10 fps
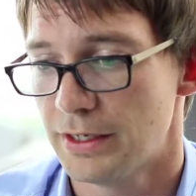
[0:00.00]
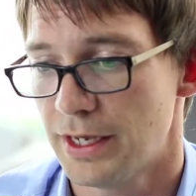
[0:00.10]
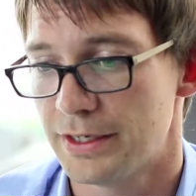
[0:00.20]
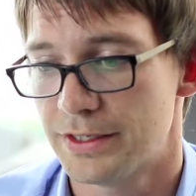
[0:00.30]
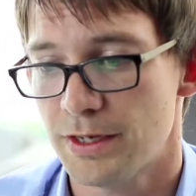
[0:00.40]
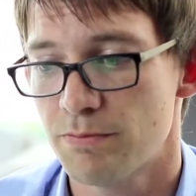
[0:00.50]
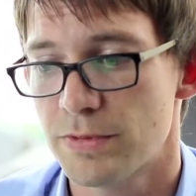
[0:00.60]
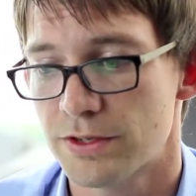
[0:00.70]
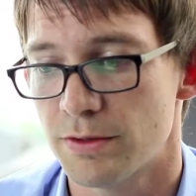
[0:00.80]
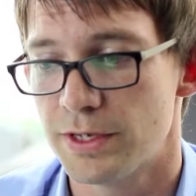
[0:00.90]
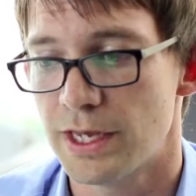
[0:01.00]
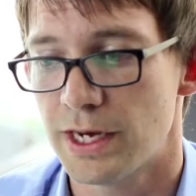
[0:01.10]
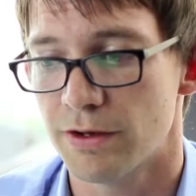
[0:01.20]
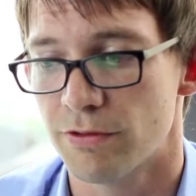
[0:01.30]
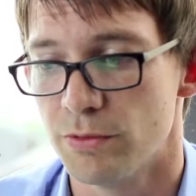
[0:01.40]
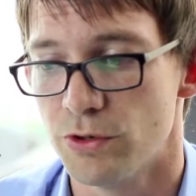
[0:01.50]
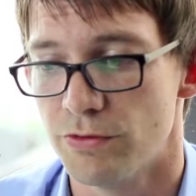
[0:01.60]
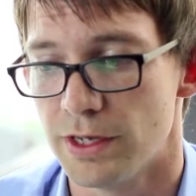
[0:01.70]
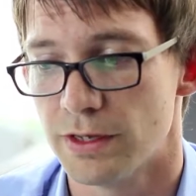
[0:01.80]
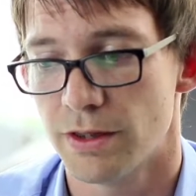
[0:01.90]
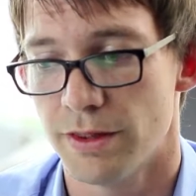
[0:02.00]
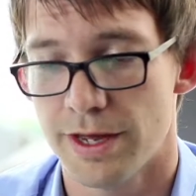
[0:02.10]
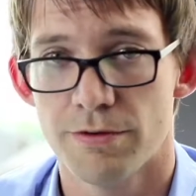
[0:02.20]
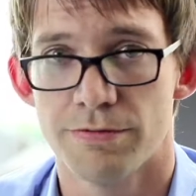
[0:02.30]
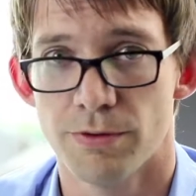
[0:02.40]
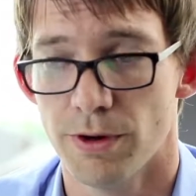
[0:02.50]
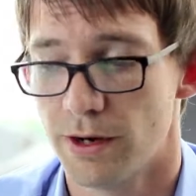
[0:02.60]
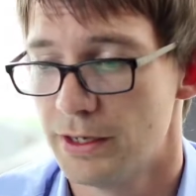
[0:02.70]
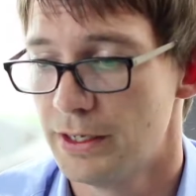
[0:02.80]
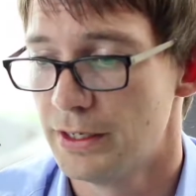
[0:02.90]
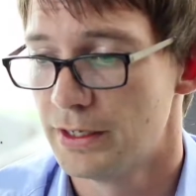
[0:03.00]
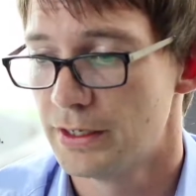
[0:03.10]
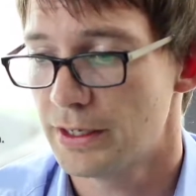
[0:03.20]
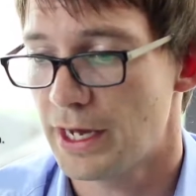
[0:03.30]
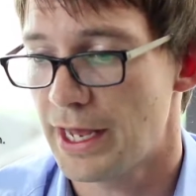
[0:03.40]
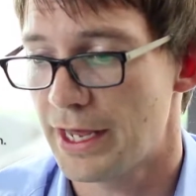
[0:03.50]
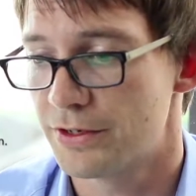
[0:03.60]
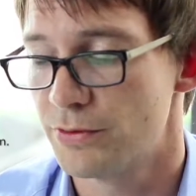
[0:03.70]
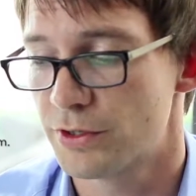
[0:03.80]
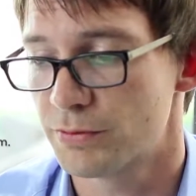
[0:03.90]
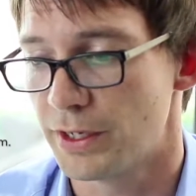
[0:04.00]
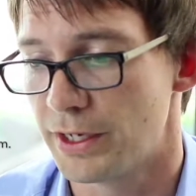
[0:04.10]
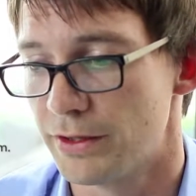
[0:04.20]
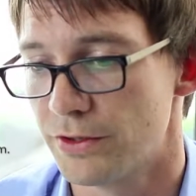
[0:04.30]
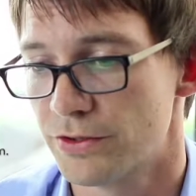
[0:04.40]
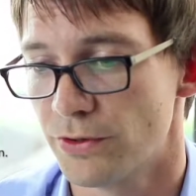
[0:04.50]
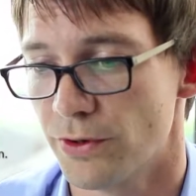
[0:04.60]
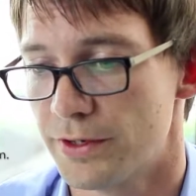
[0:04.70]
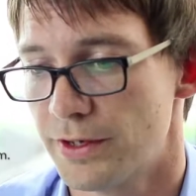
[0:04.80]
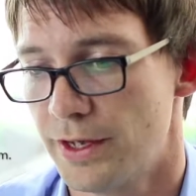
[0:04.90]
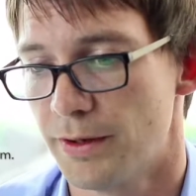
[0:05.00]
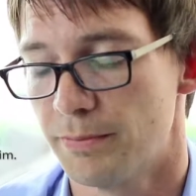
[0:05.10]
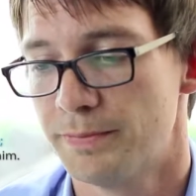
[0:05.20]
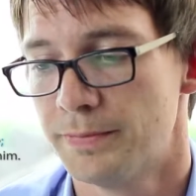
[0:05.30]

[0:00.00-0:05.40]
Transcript: And Tim missed the beginning of the movie, therefore, I had to explain the story to him.